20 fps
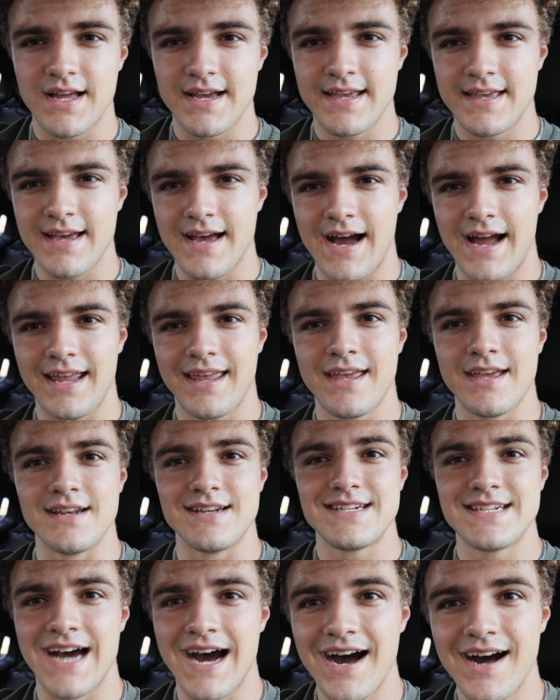like I
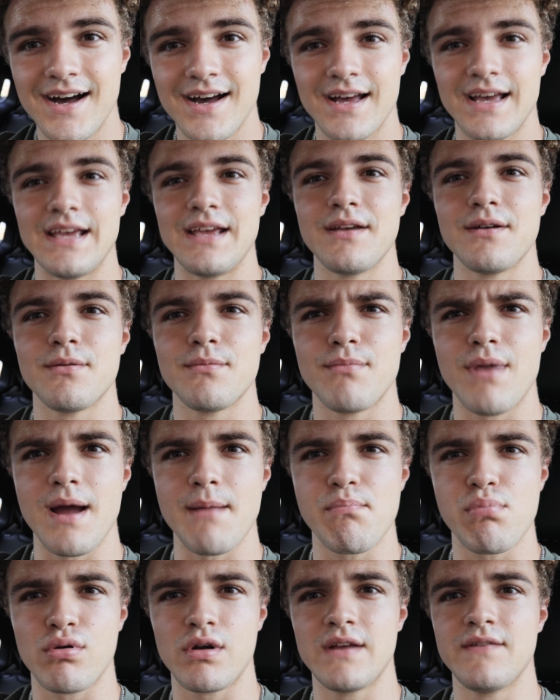could tie my
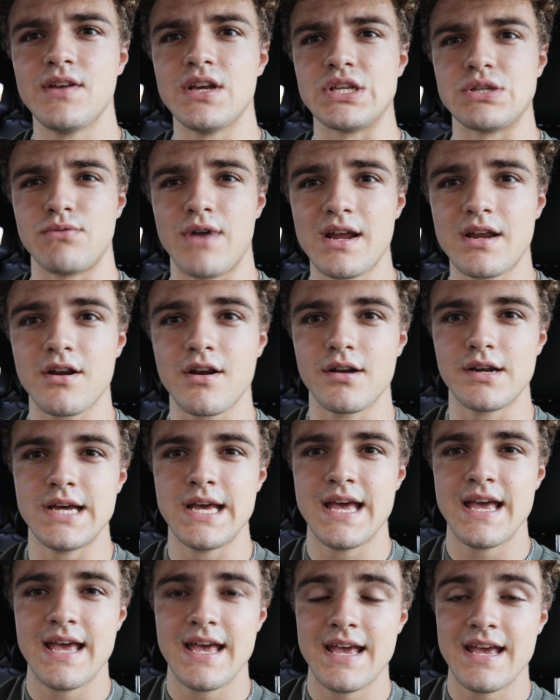previous record
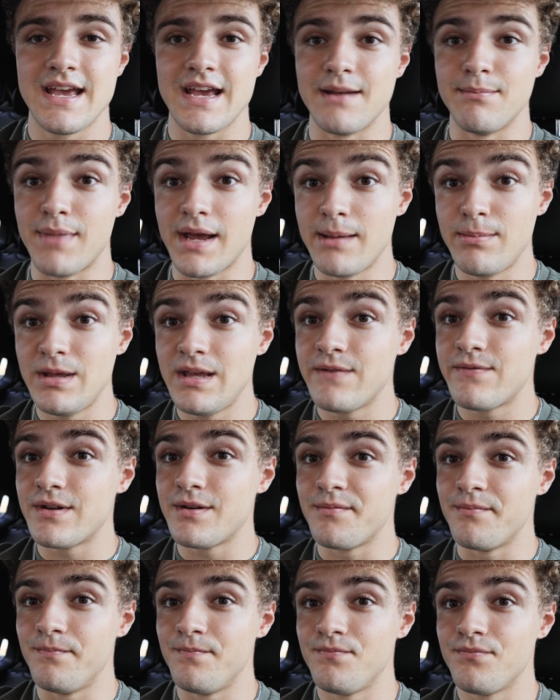and maybe
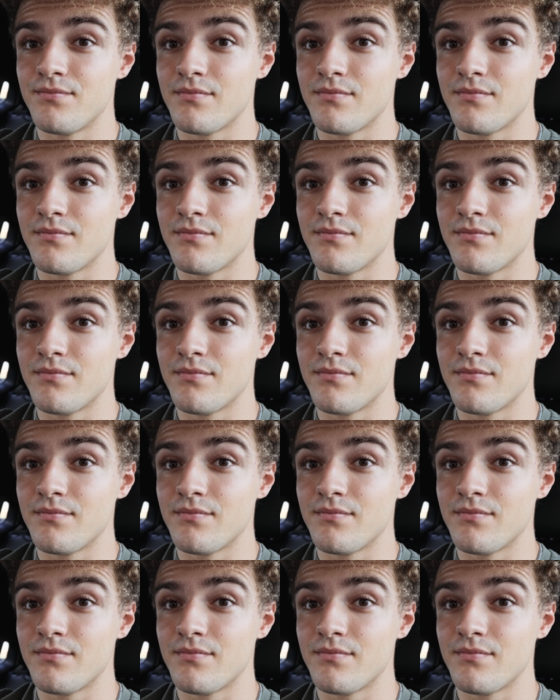even